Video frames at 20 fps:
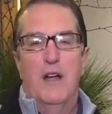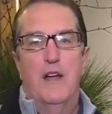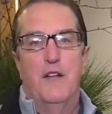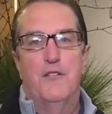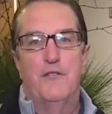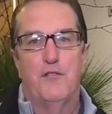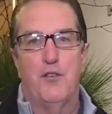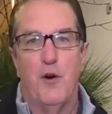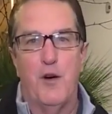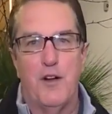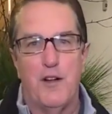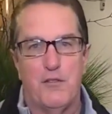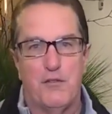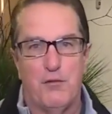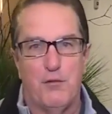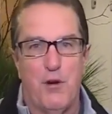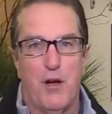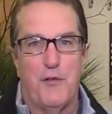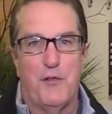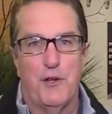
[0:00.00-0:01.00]
Join us
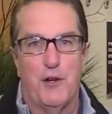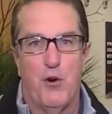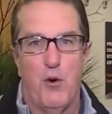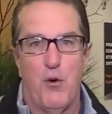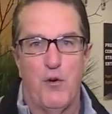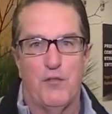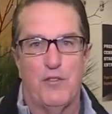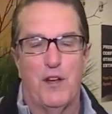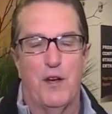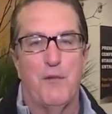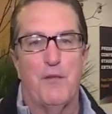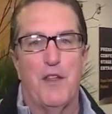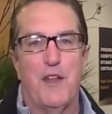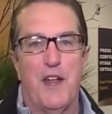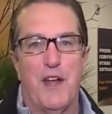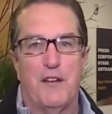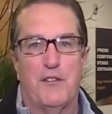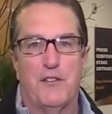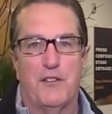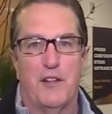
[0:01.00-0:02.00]
throughout the course of the
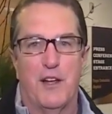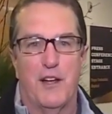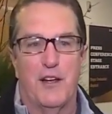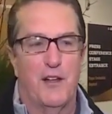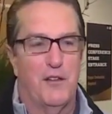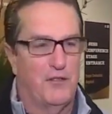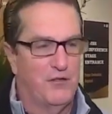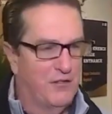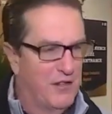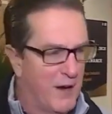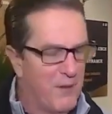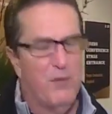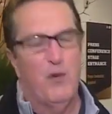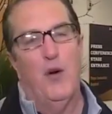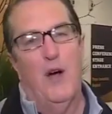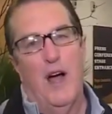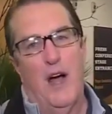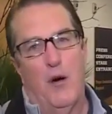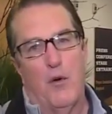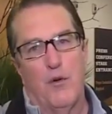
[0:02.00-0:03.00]
next uh, uh several
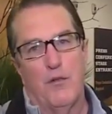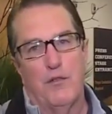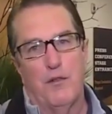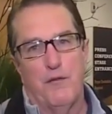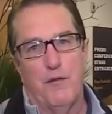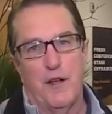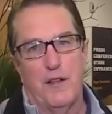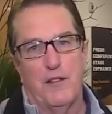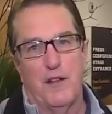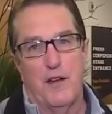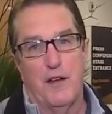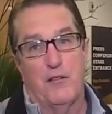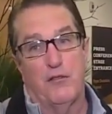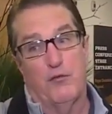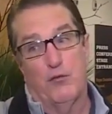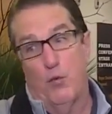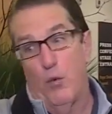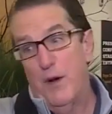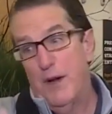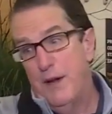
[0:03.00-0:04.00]
hours, in fact, the next
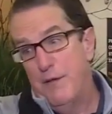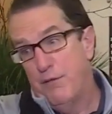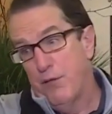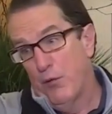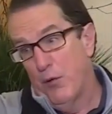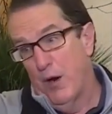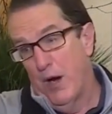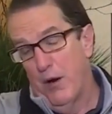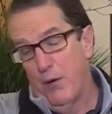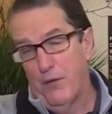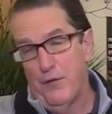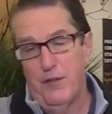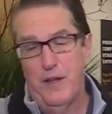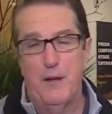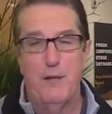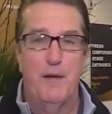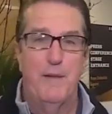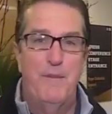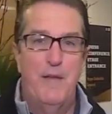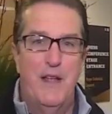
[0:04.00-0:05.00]
24 hours
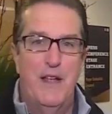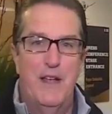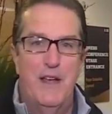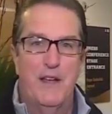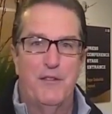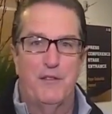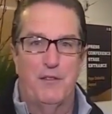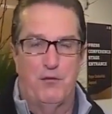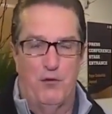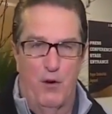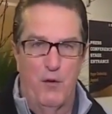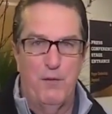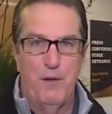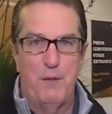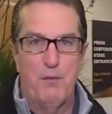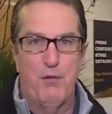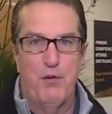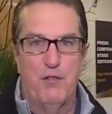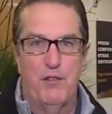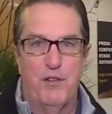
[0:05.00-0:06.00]
even, as the trophy
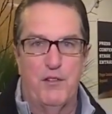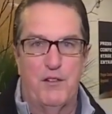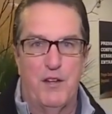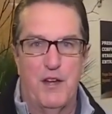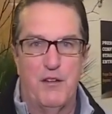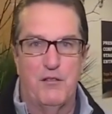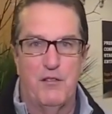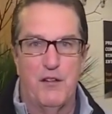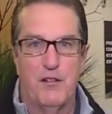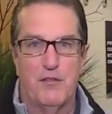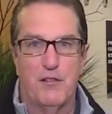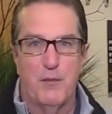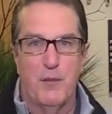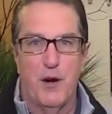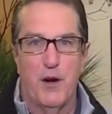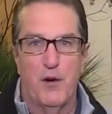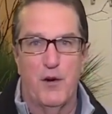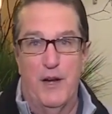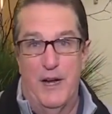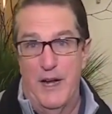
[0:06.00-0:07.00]
presentation is
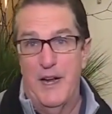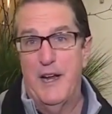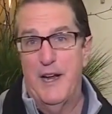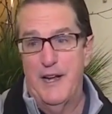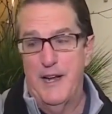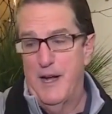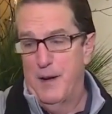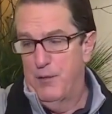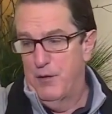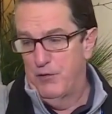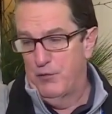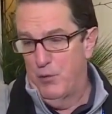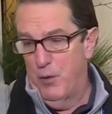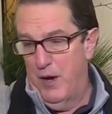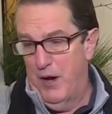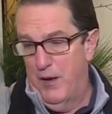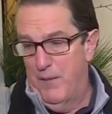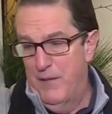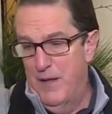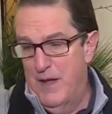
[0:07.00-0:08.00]
tomorrow at 8 a.m. as
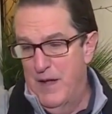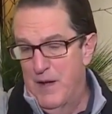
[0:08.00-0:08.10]
well.